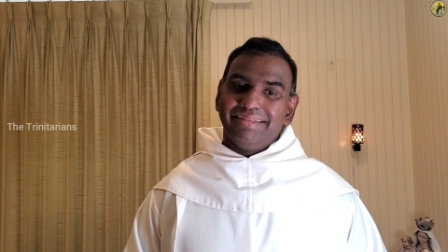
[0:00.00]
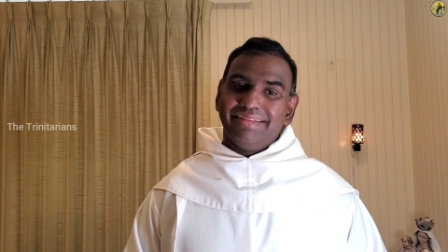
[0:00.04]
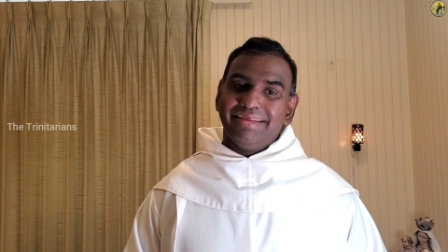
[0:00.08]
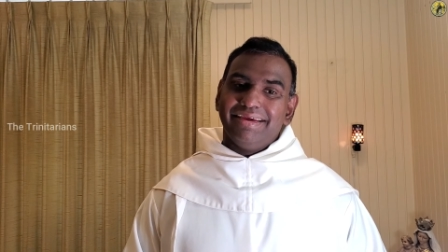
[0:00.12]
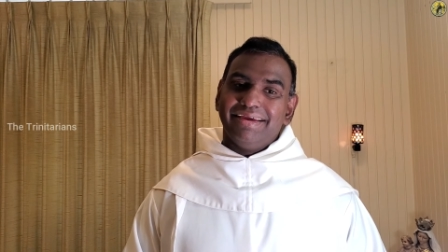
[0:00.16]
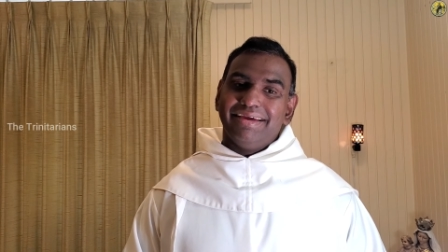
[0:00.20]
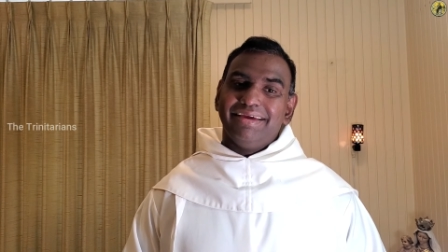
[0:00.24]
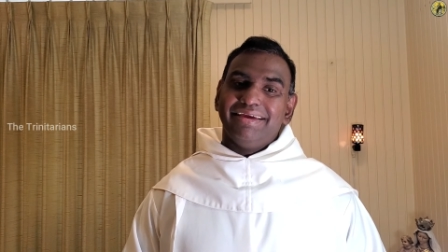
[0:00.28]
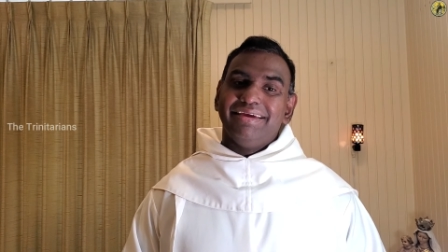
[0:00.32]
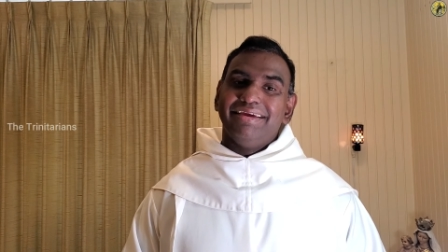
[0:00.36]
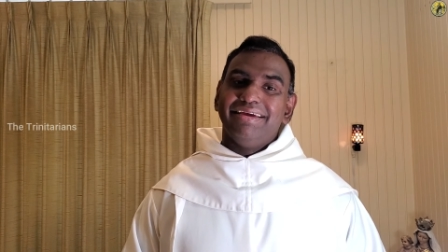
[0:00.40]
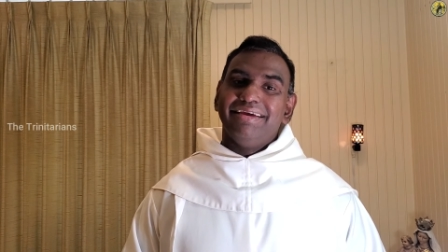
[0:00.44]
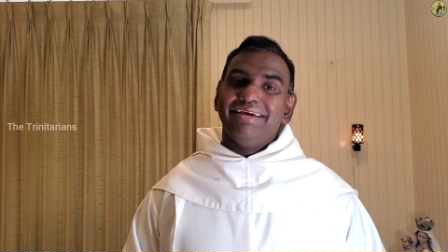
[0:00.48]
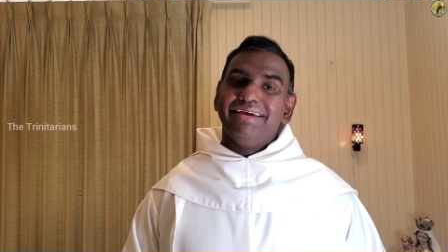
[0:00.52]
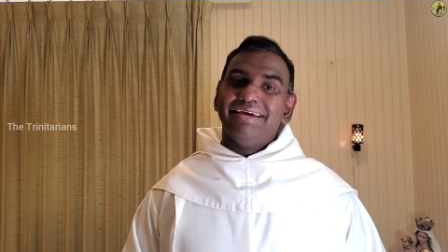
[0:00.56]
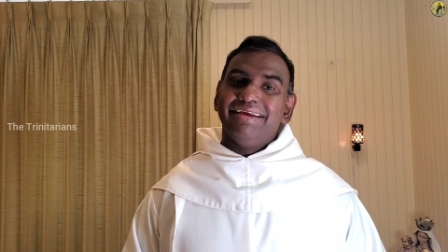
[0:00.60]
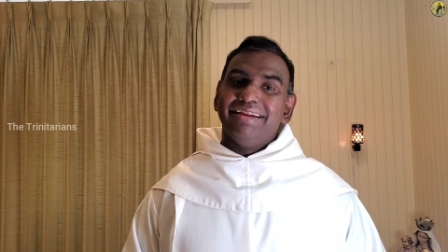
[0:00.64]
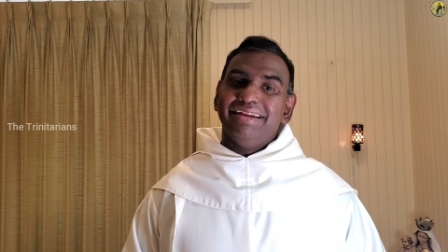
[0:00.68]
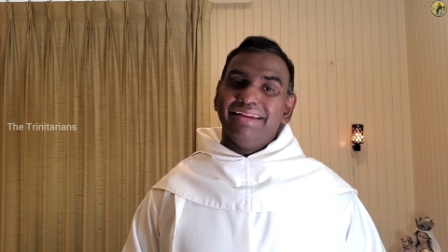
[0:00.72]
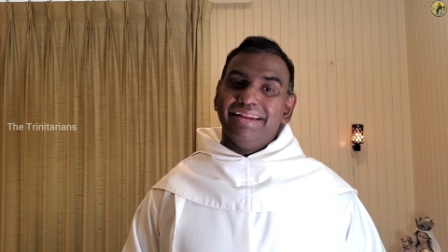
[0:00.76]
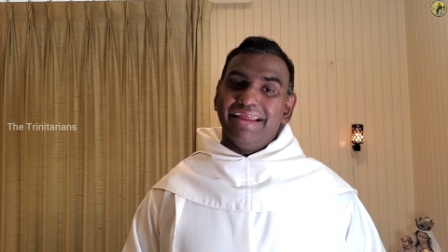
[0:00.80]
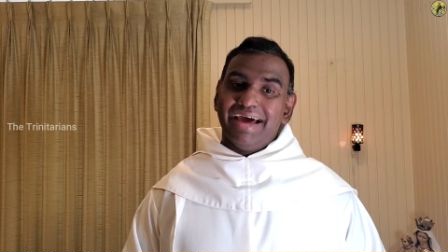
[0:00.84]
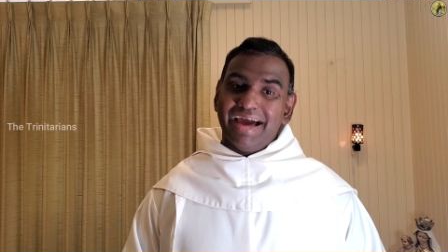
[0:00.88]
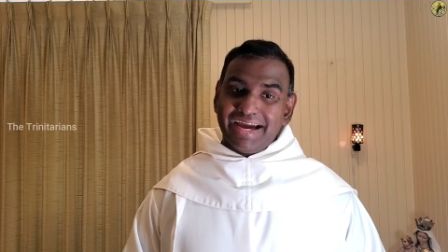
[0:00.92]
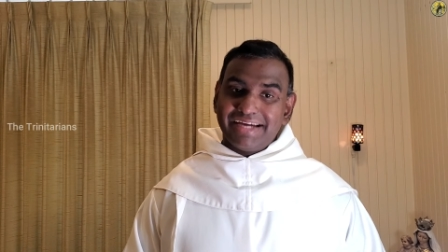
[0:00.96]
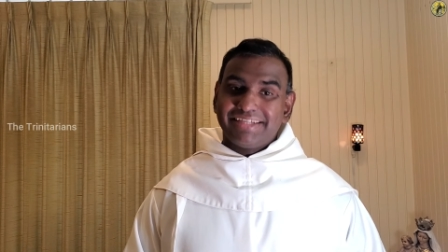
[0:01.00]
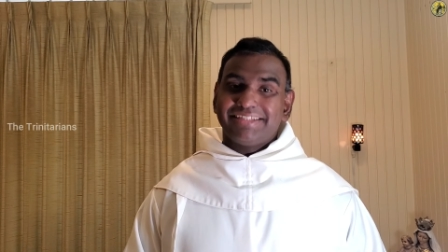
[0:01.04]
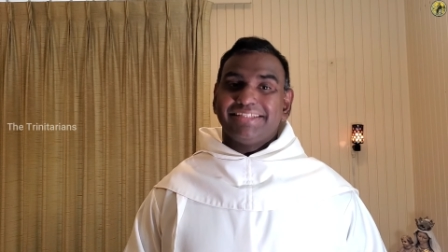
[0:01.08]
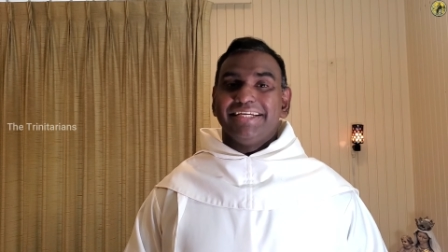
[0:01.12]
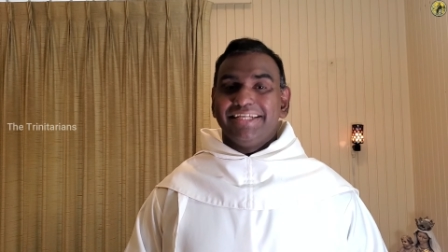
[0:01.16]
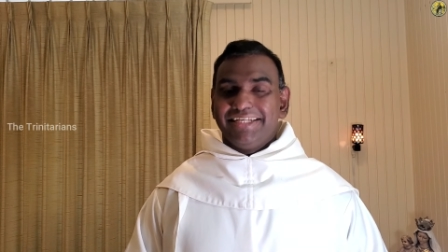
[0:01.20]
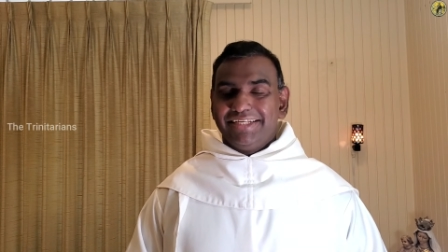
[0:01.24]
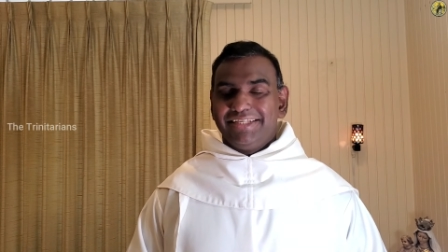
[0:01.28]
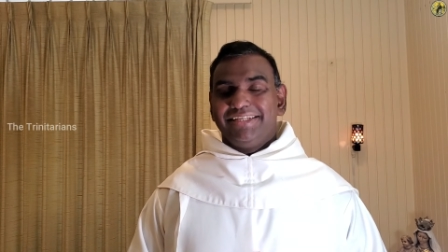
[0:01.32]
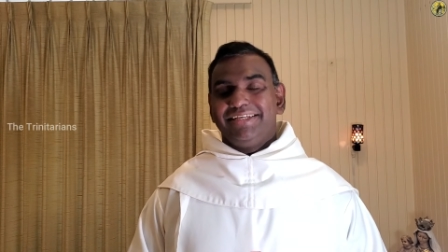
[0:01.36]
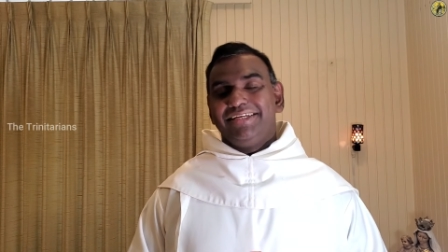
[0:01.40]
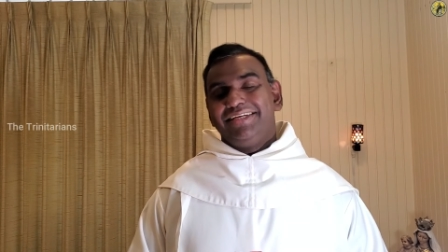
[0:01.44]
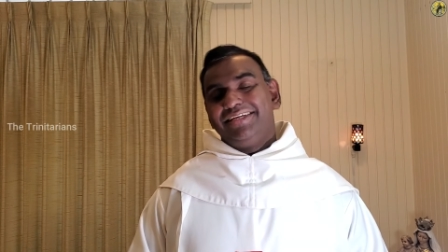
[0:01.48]
they lacked
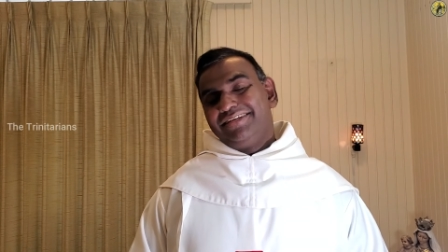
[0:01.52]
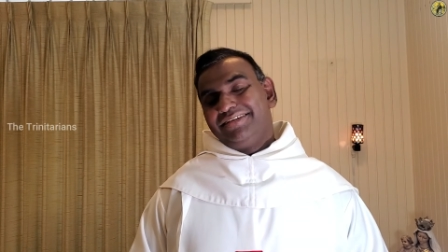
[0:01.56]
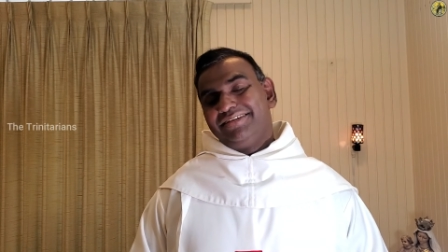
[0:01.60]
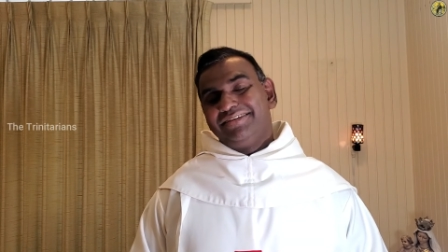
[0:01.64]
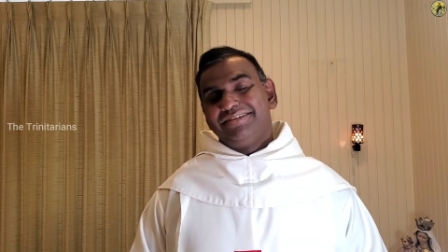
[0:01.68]
anything.